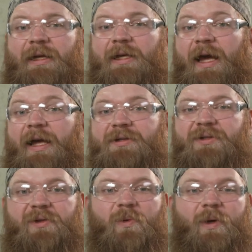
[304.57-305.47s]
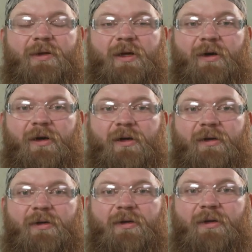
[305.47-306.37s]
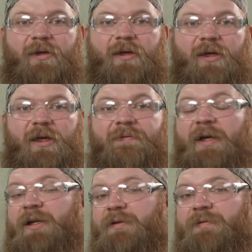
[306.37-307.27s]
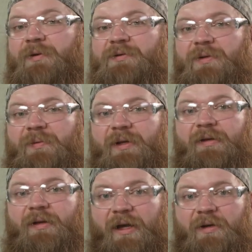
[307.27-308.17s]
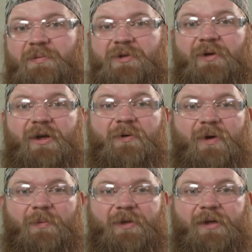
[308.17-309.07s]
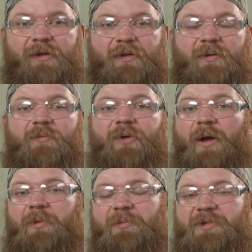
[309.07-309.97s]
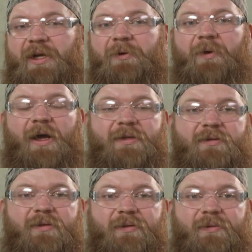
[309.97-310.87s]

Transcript: and gas to the welding arc. If any of those three items are interrupted, problems can arise.